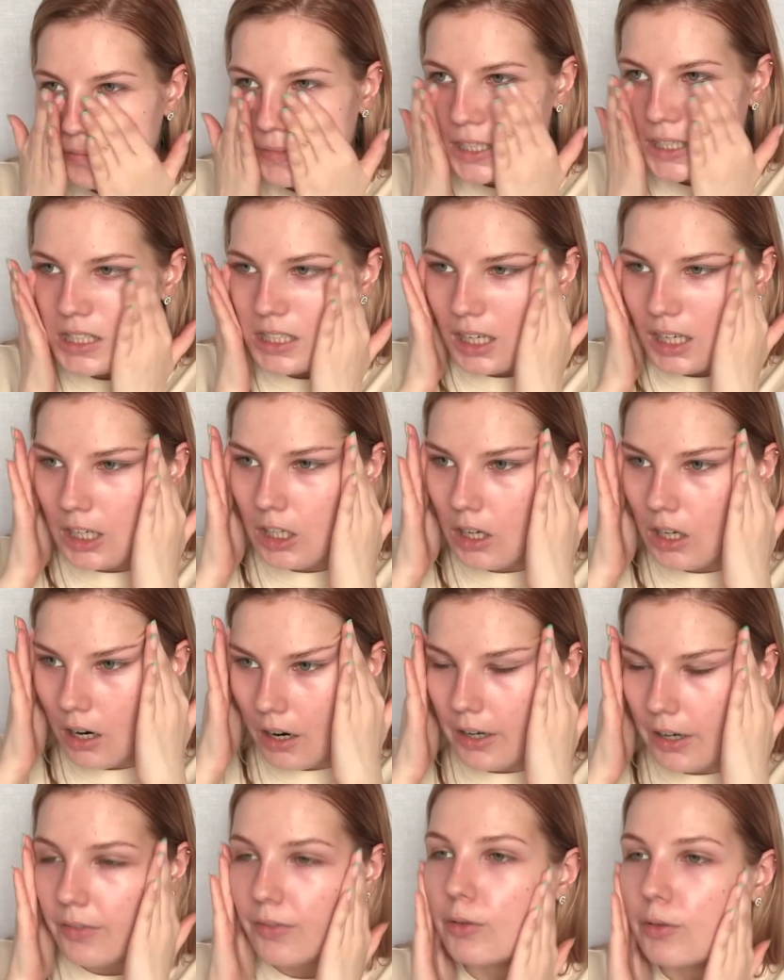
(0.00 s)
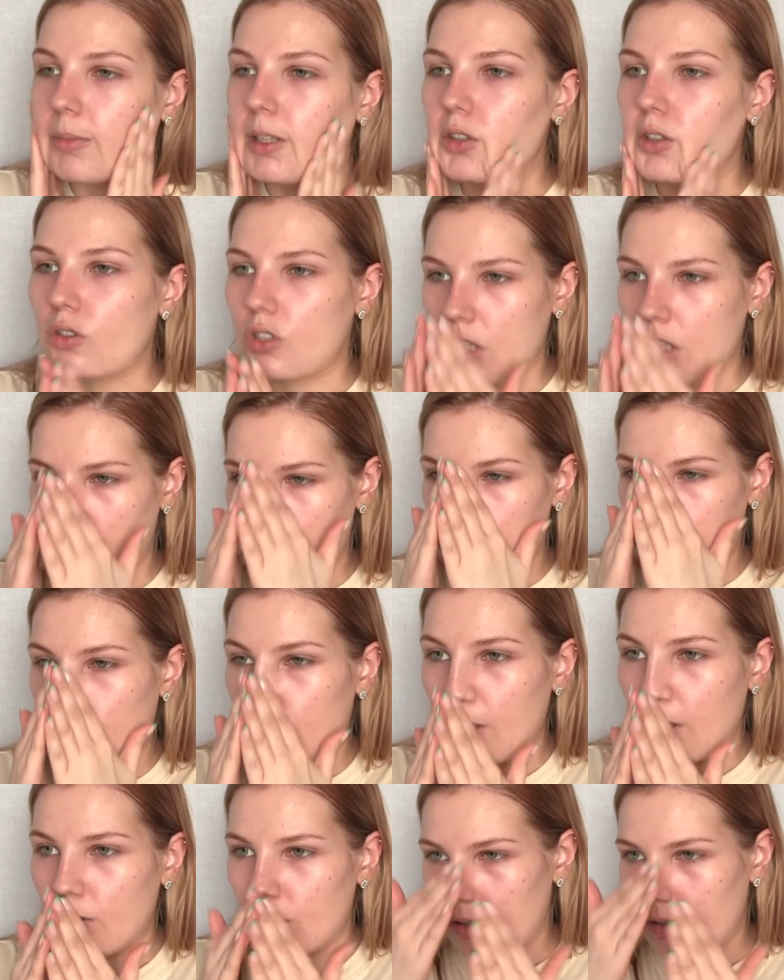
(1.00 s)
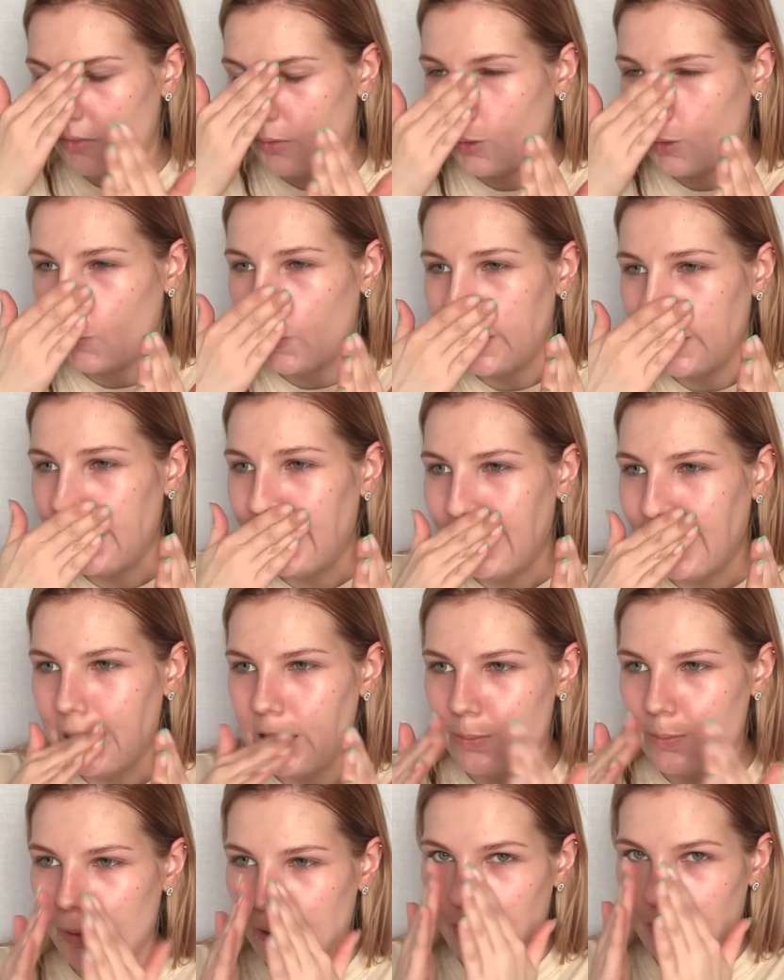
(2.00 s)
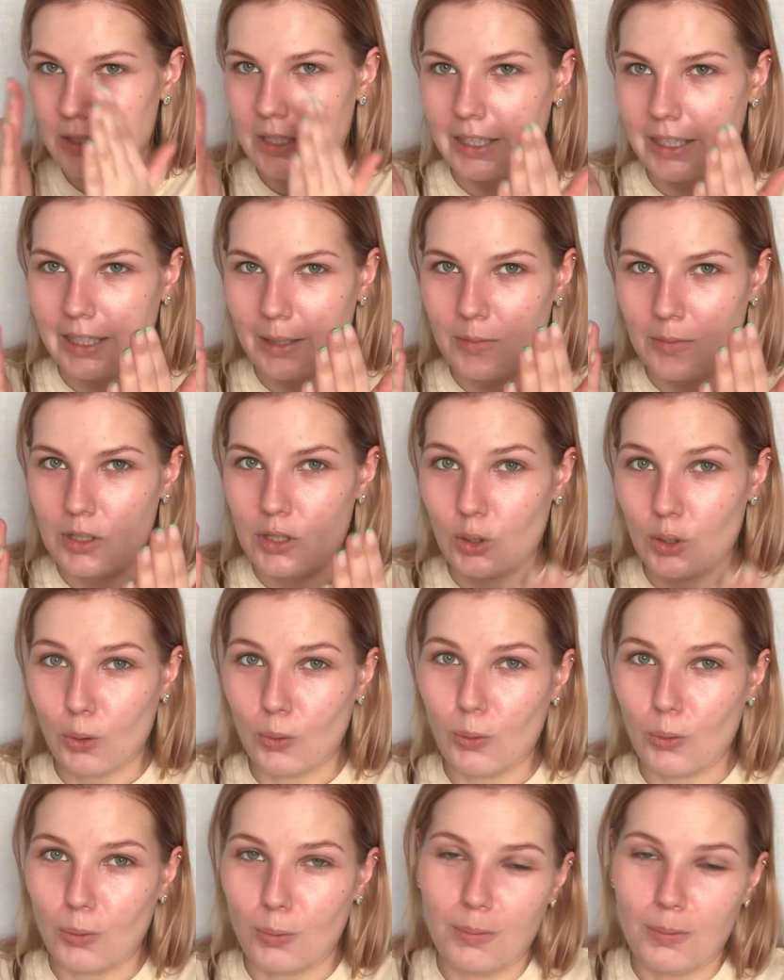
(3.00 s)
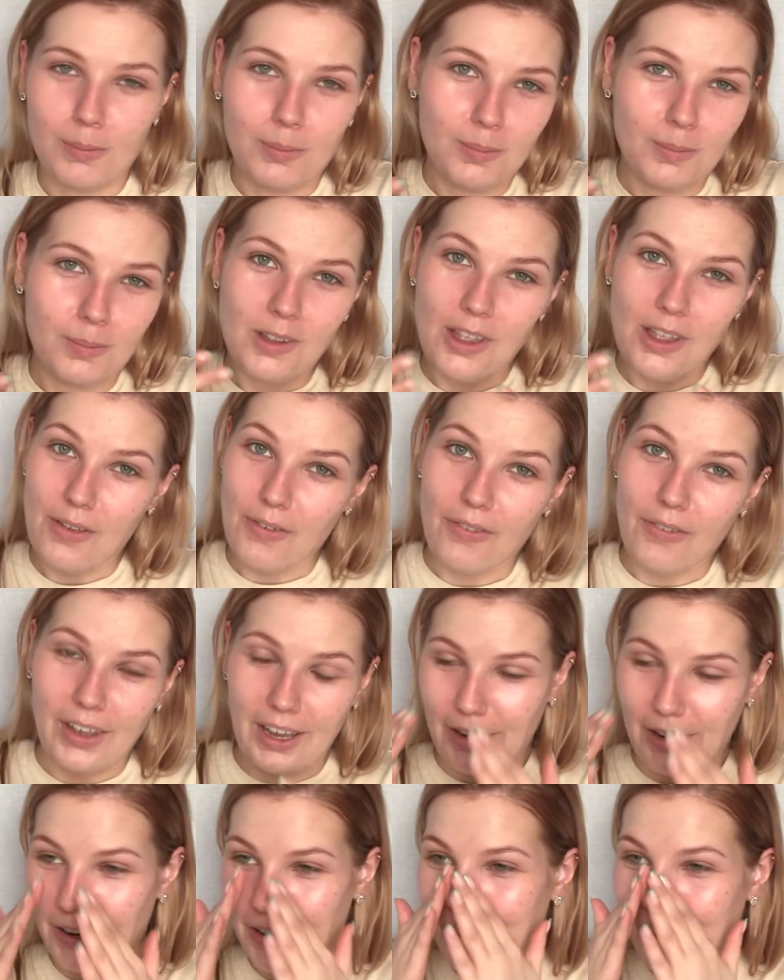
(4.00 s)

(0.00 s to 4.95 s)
It's kind of hard for me to chat about white cast because I am so fair.